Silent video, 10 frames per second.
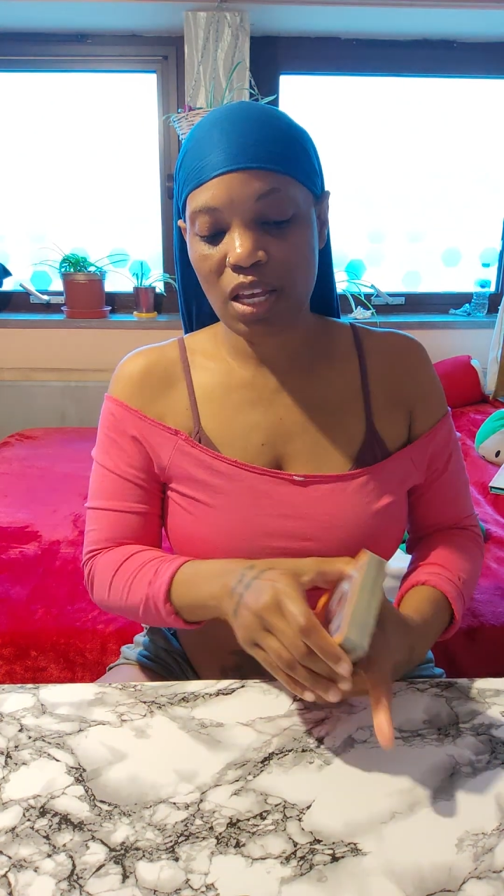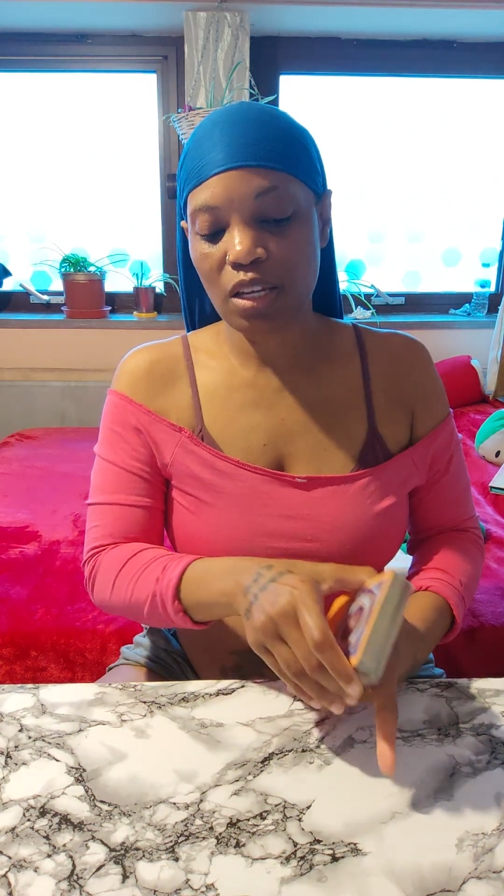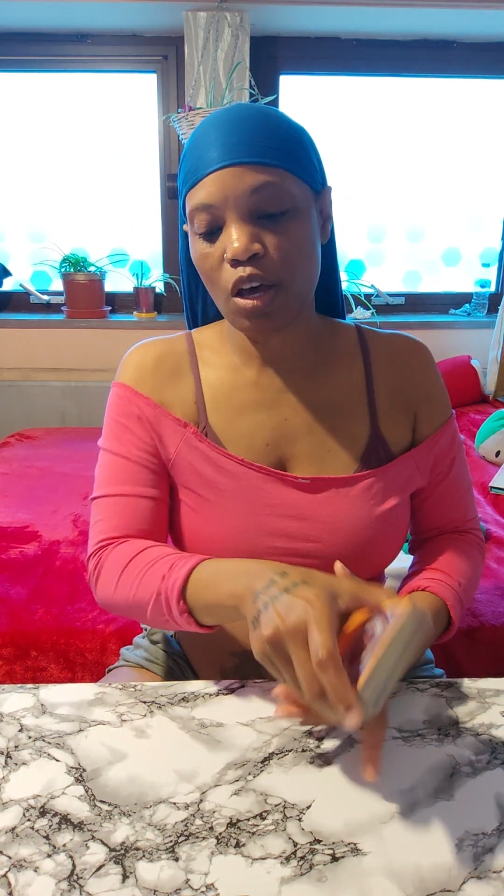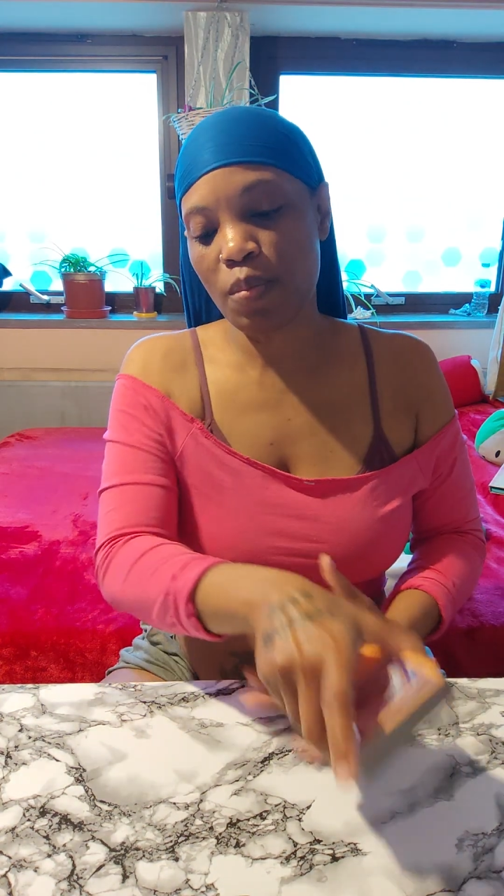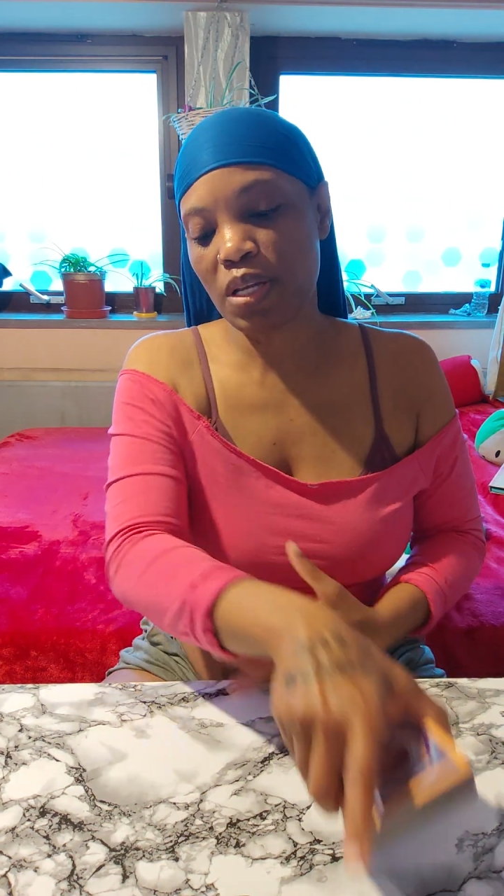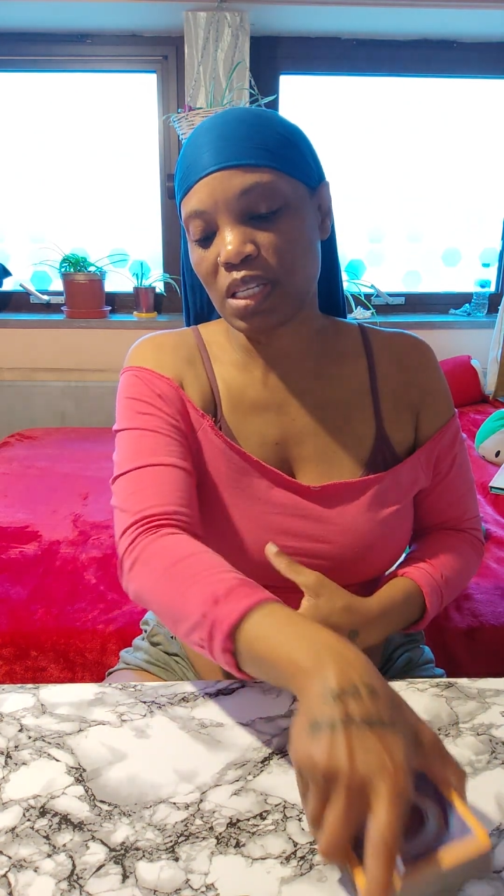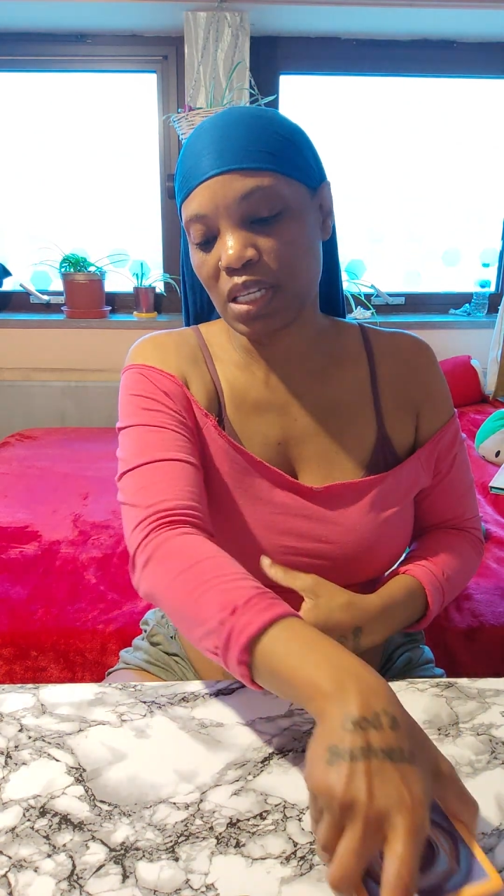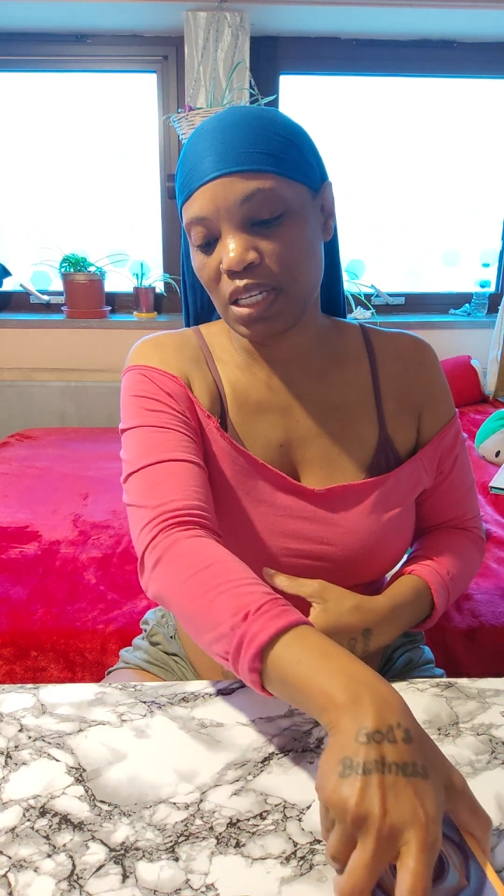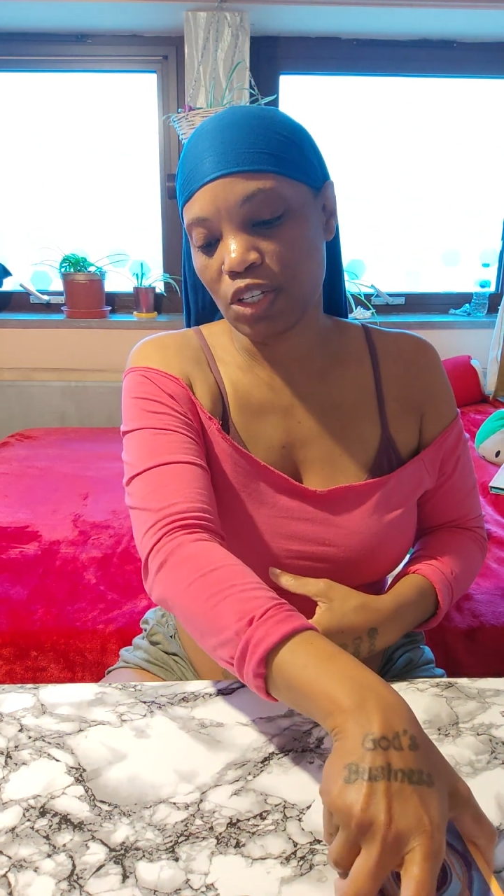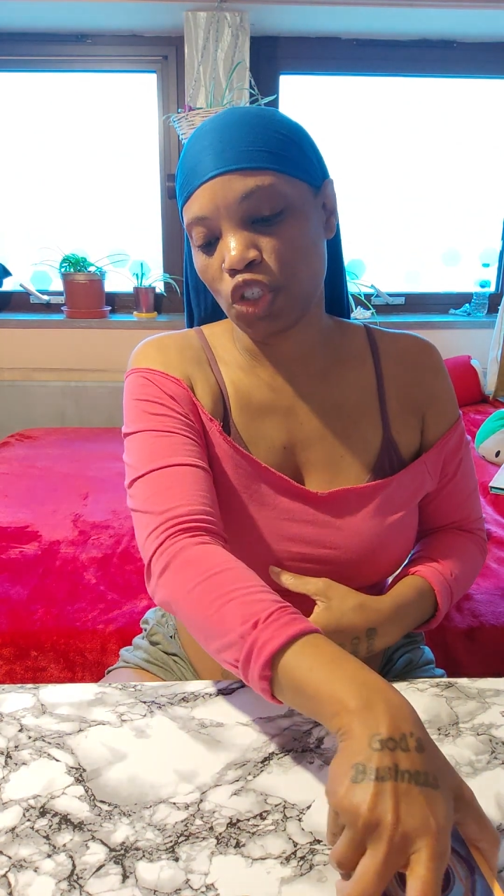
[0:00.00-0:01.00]
then come and
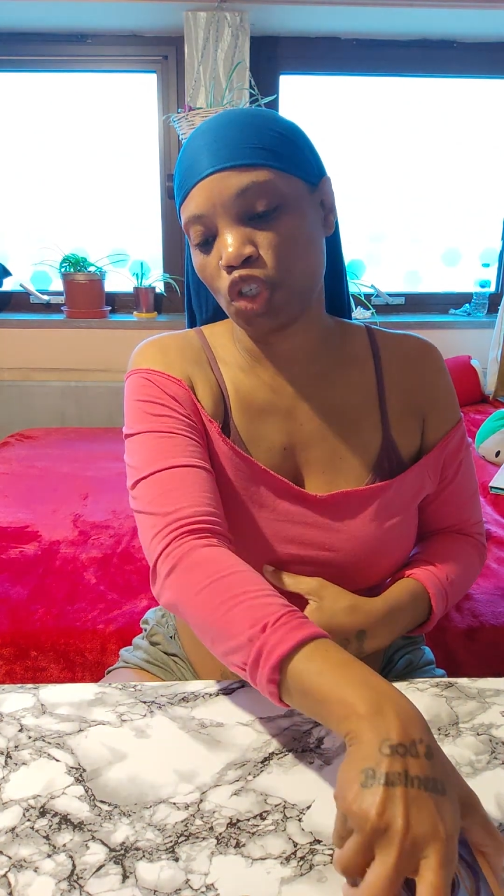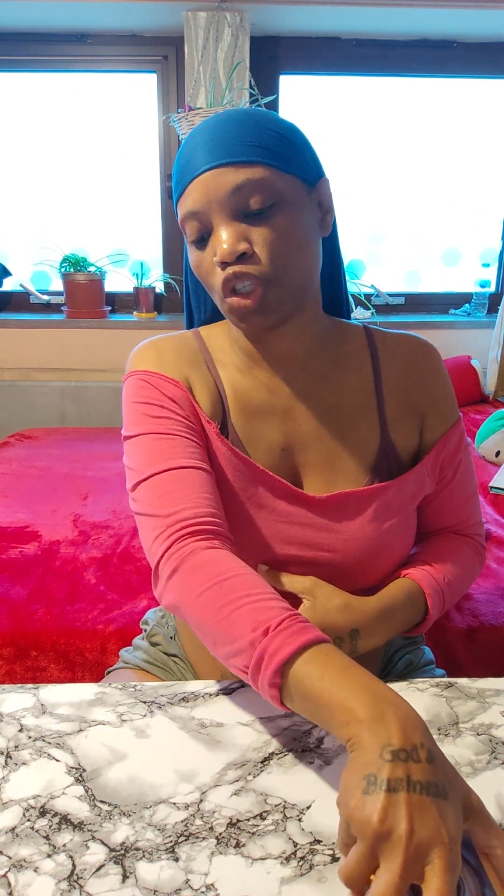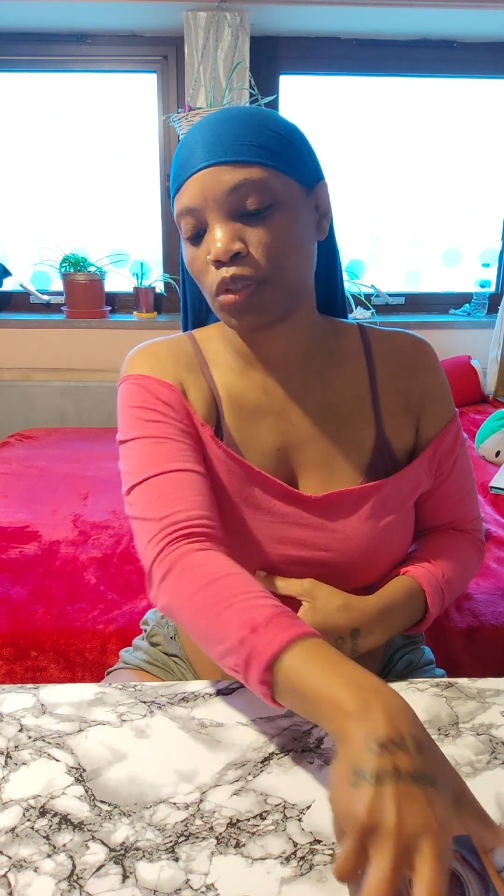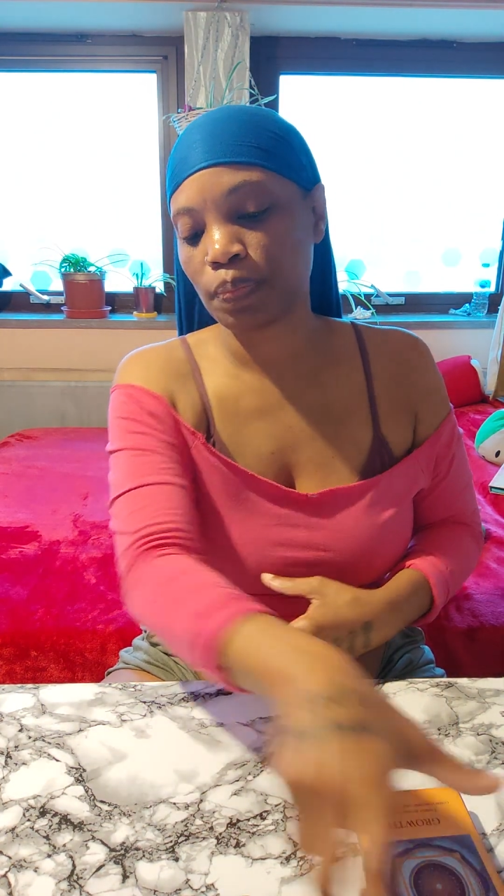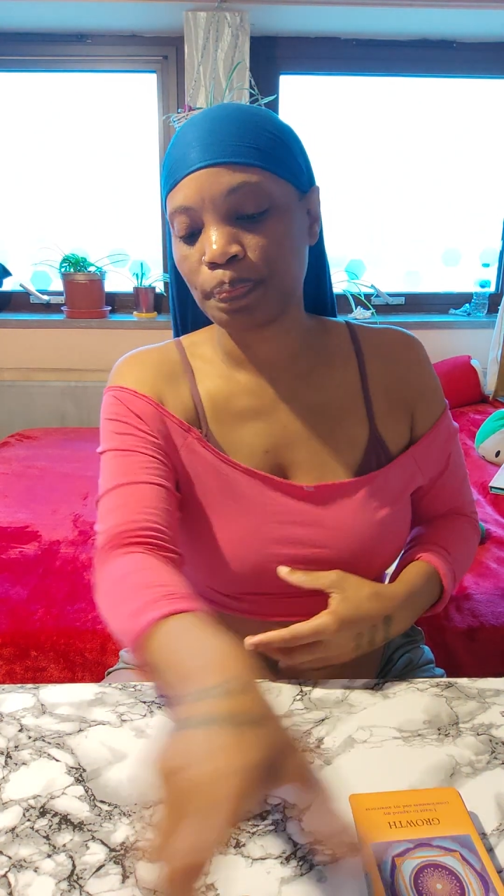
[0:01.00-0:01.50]
teach.